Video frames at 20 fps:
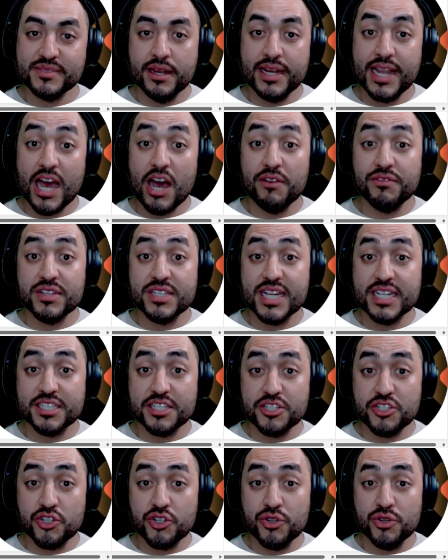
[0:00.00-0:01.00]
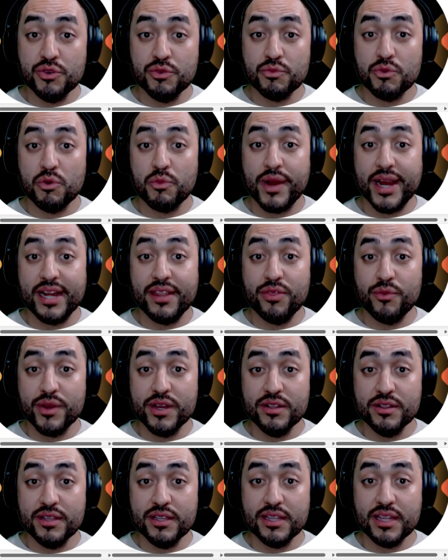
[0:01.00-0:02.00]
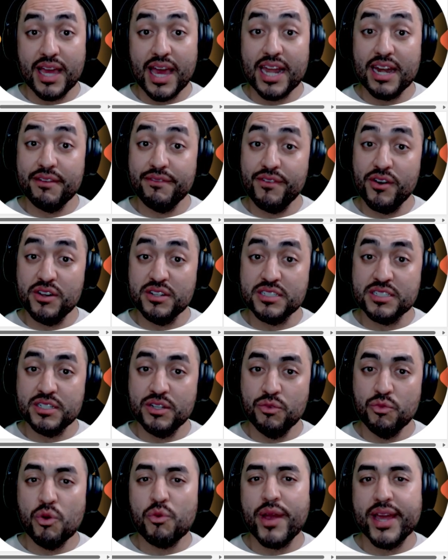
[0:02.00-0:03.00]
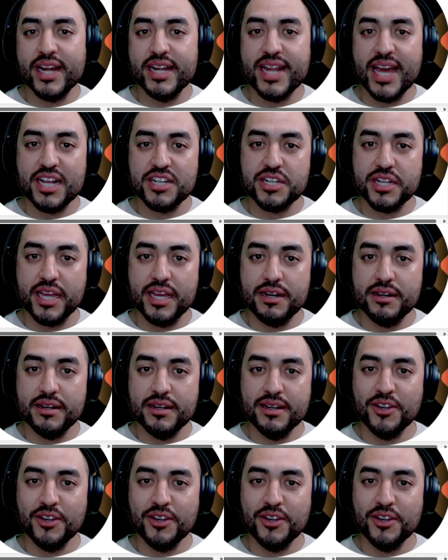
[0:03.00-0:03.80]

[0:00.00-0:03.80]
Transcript: Now, if the test is true, we'll write thrill, and if false, we'll write a dash again.